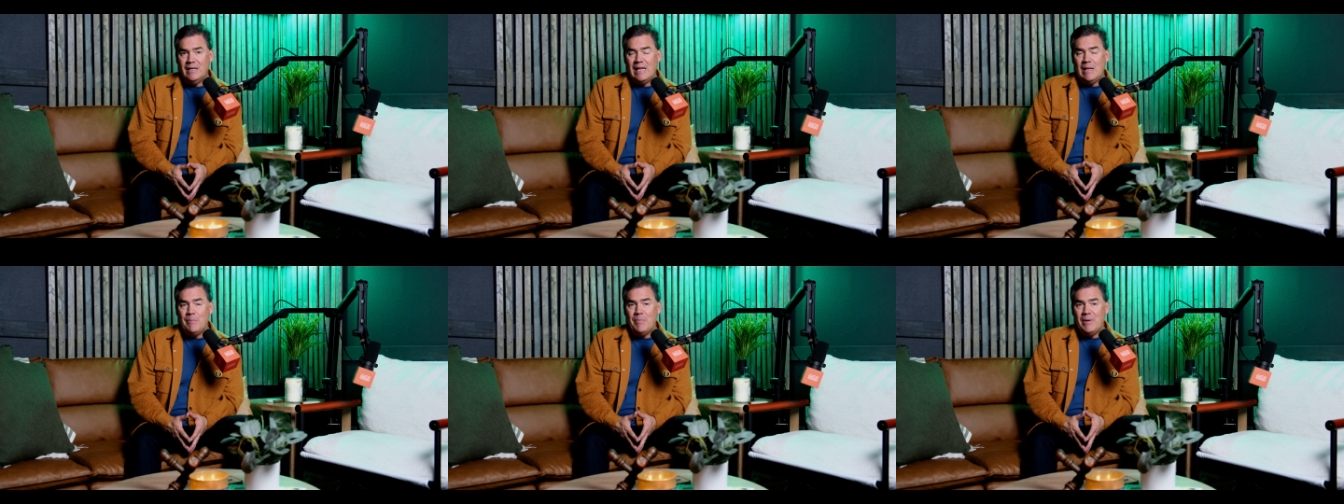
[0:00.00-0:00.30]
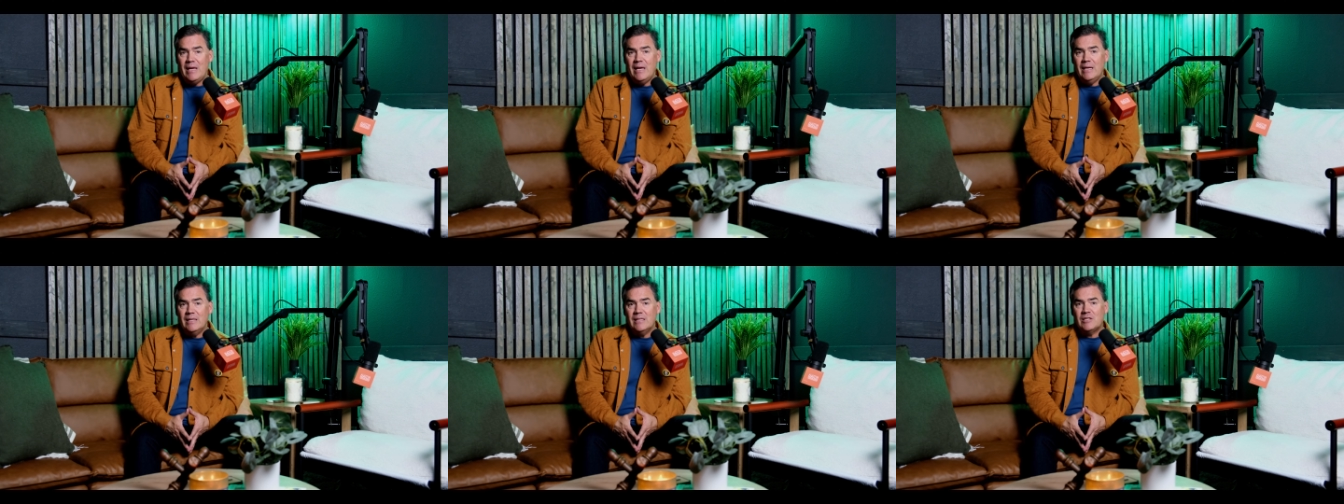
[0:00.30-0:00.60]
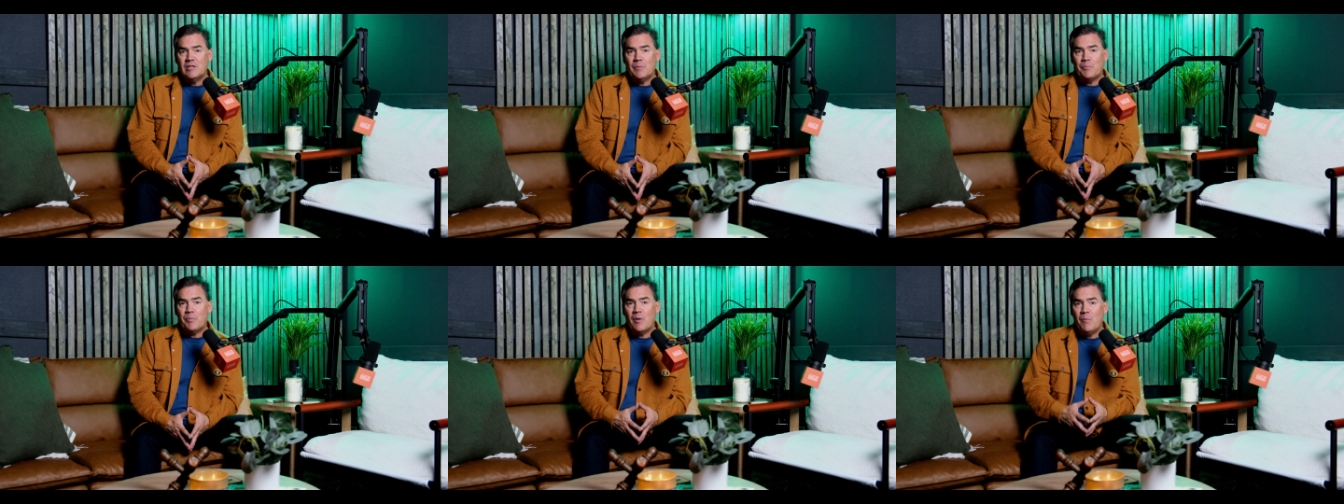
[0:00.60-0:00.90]
and he begins
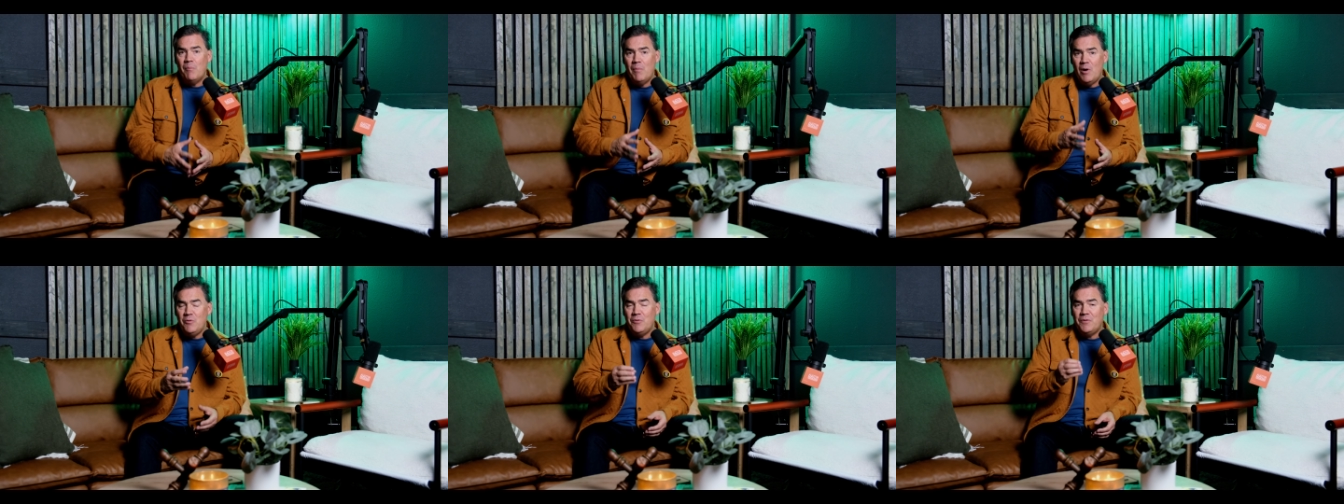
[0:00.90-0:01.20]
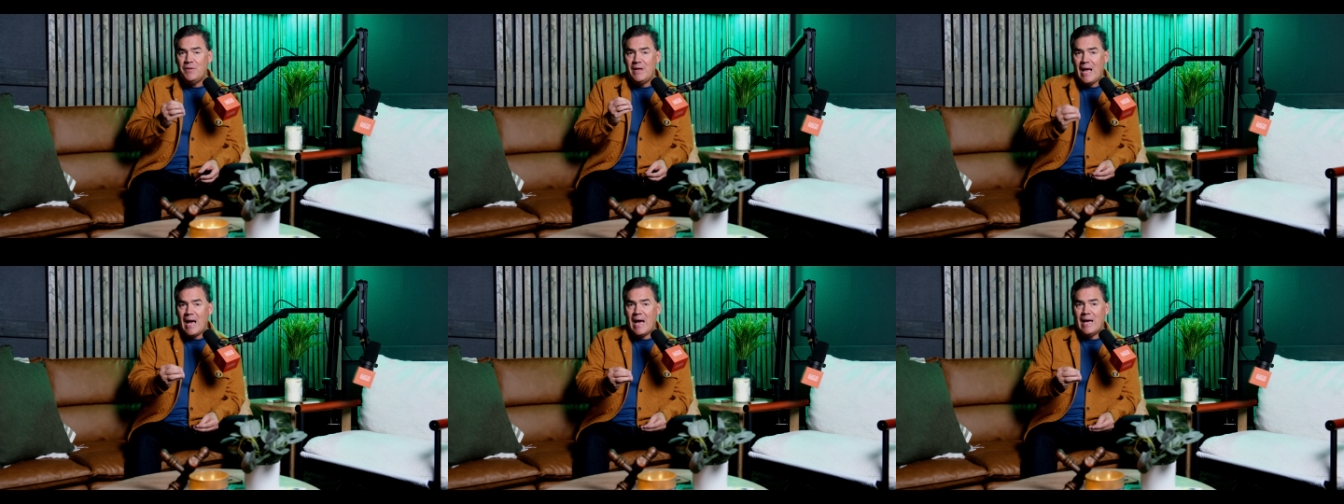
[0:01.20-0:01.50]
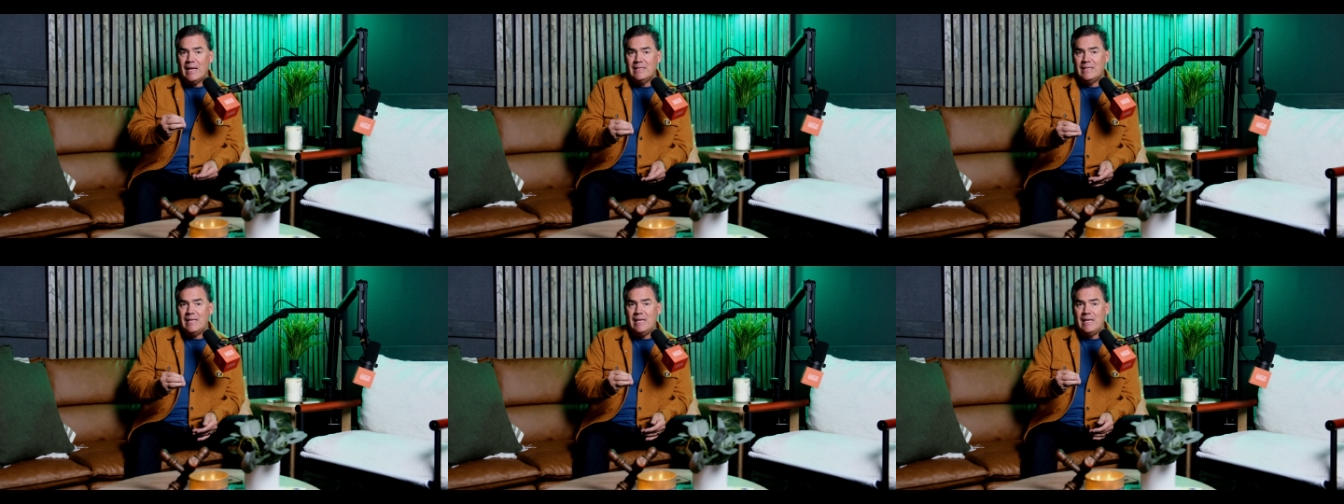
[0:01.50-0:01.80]
to promote the
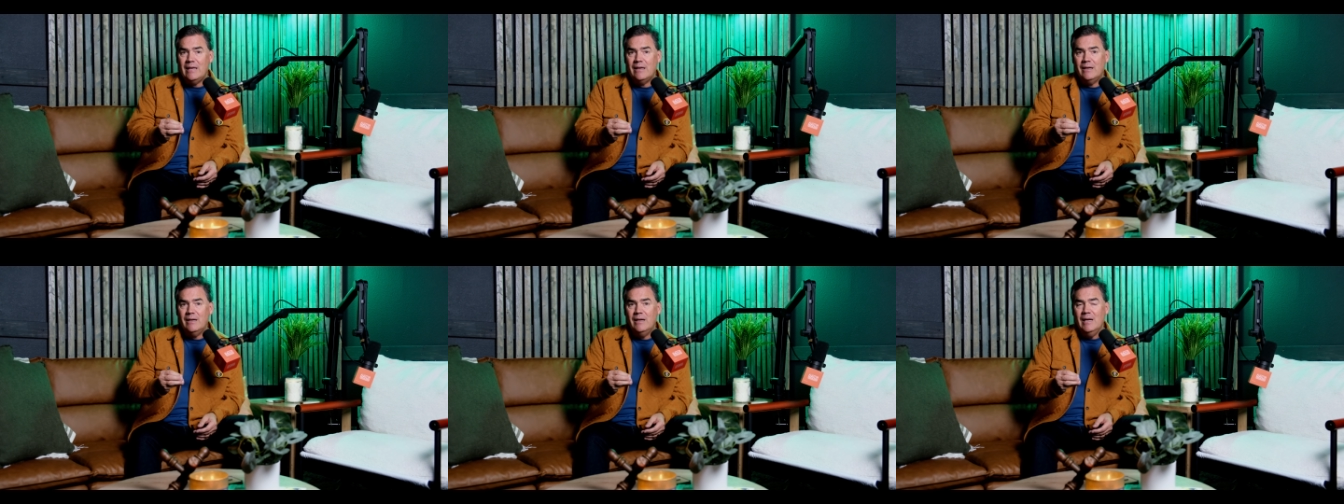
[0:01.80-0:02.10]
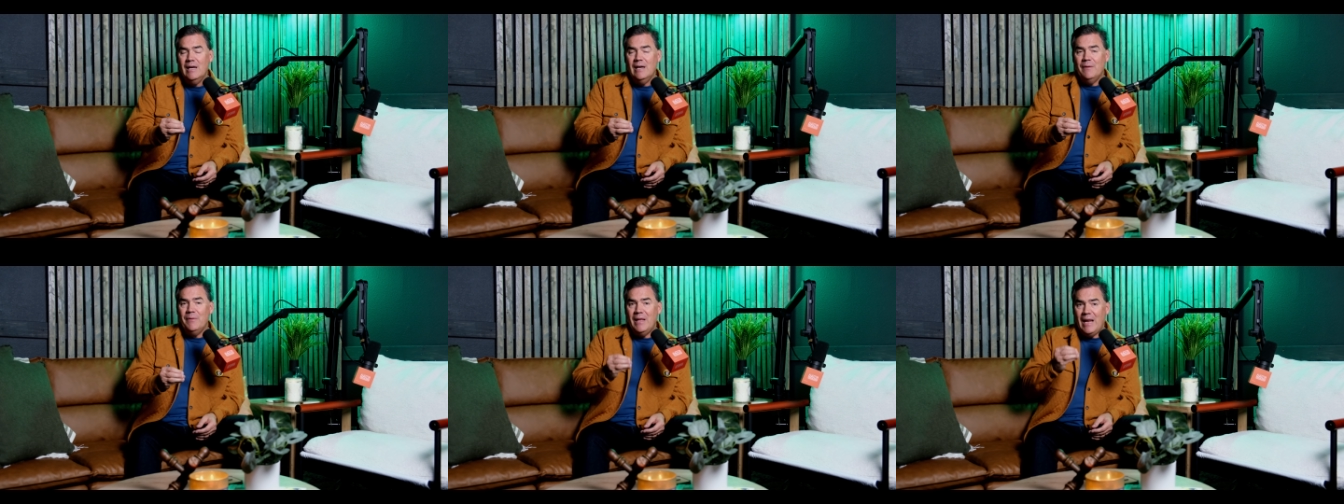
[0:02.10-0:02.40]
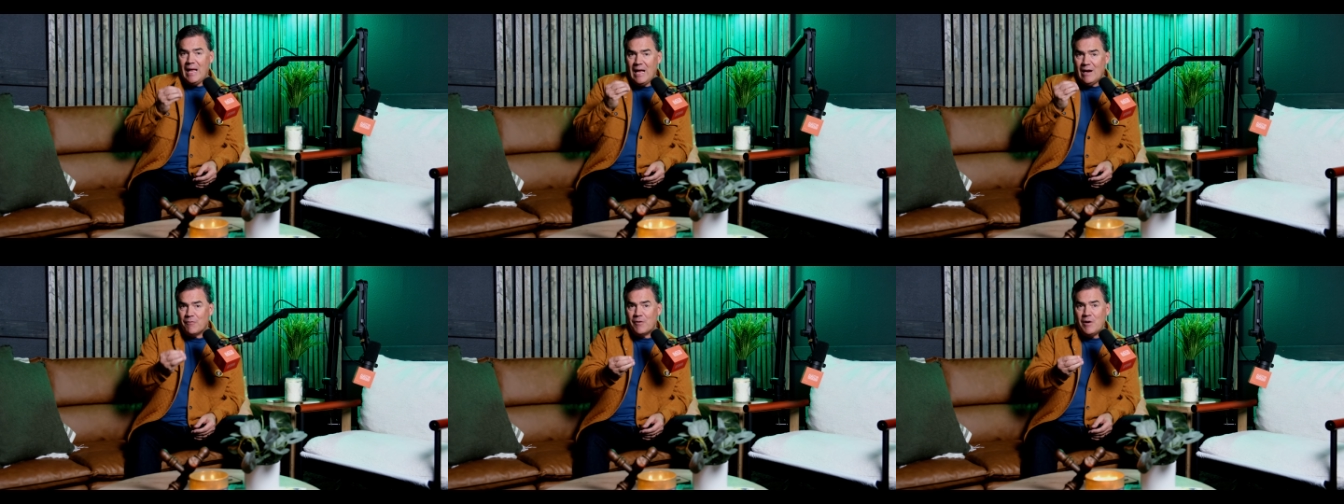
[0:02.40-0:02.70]
idea
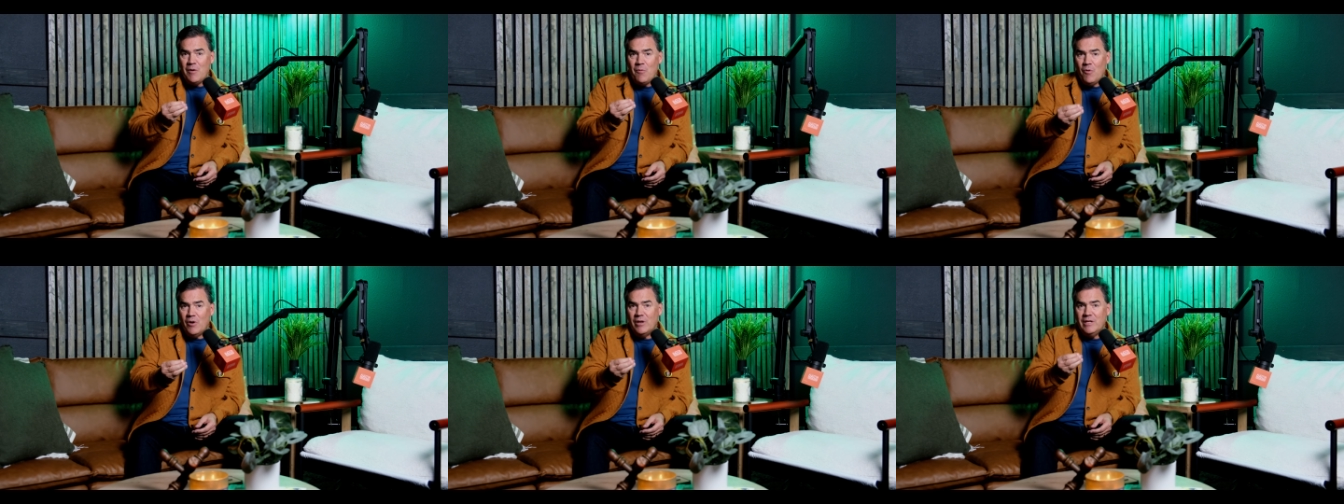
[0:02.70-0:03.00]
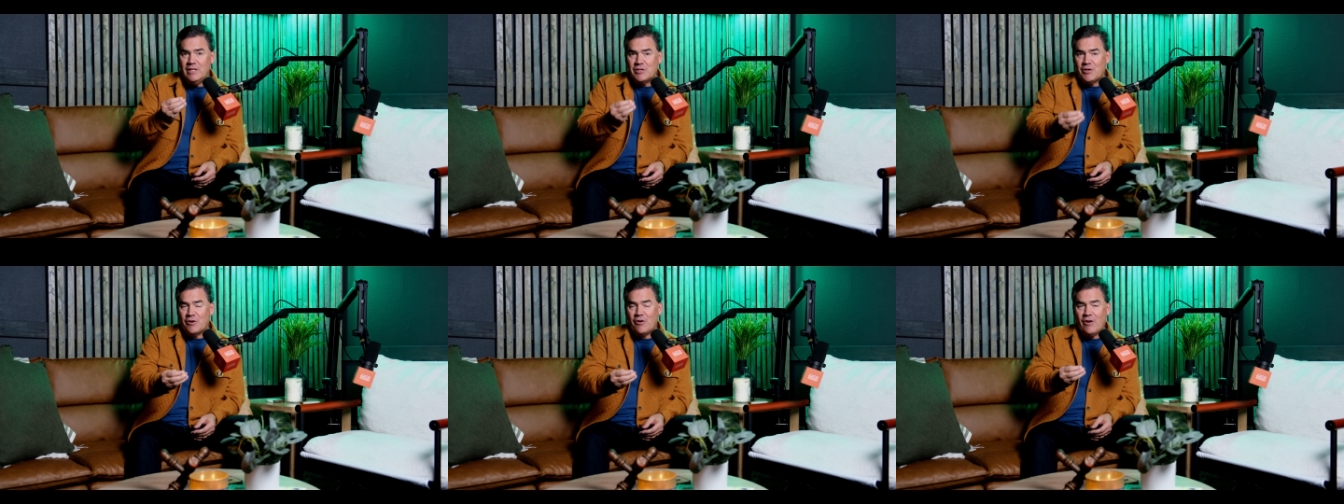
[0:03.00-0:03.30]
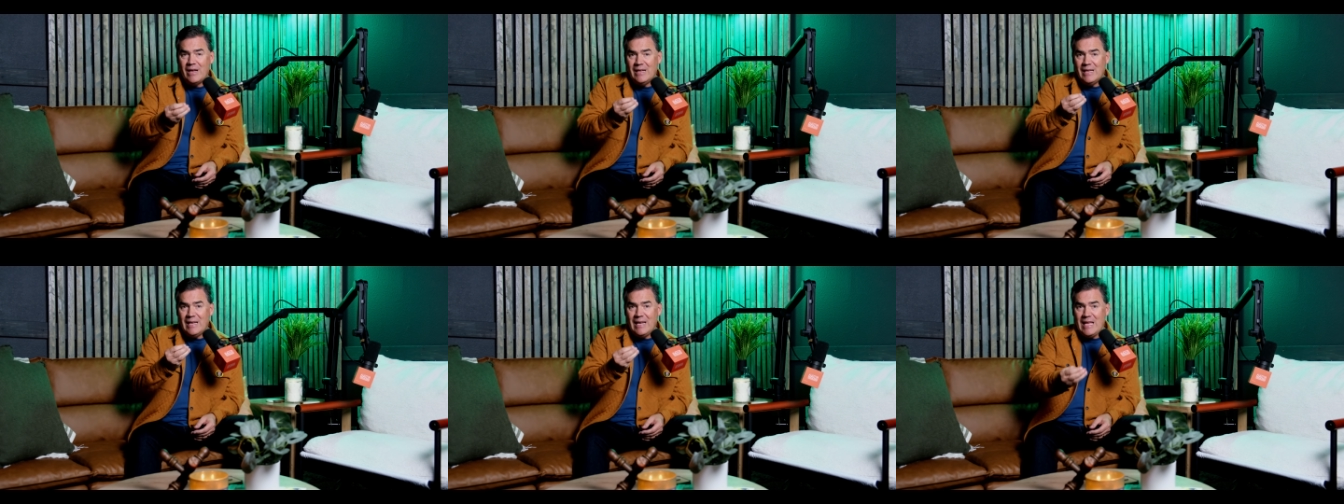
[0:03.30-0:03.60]
that everyone is
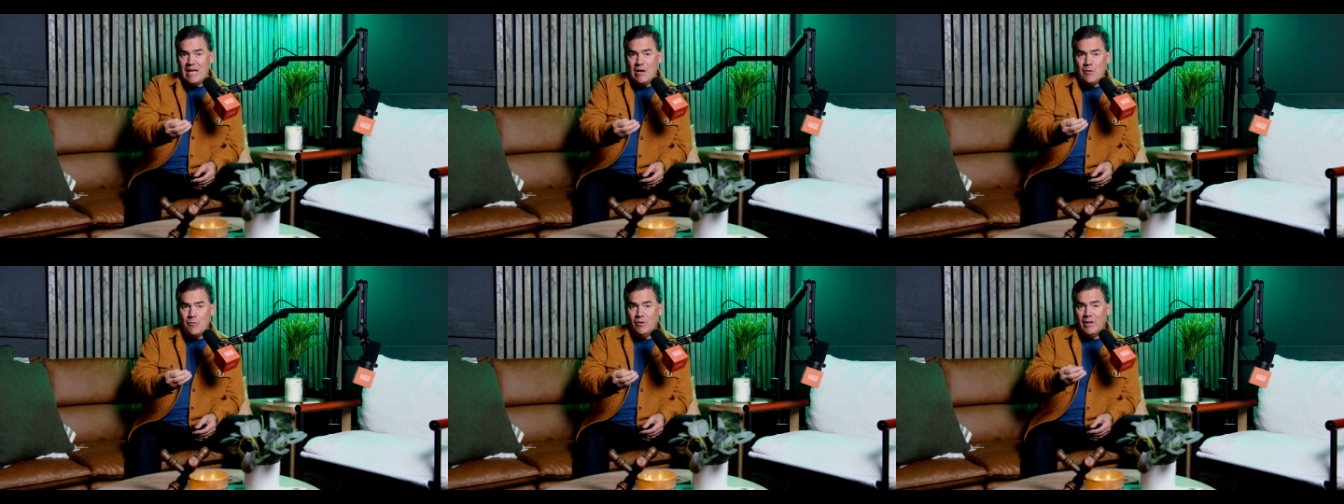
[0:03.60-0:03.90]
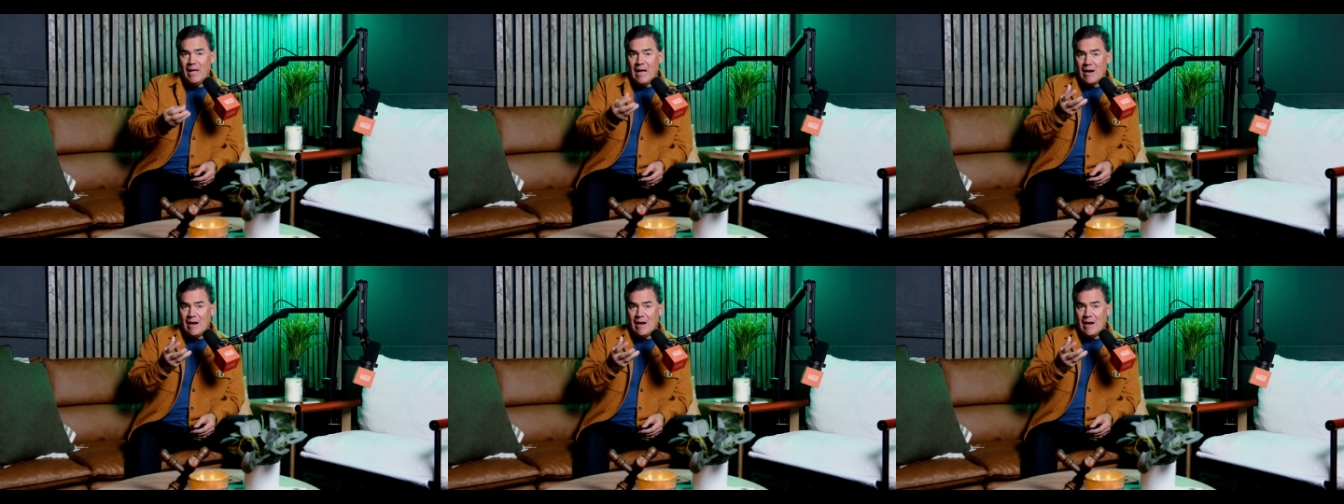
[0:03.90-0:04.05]
created equal,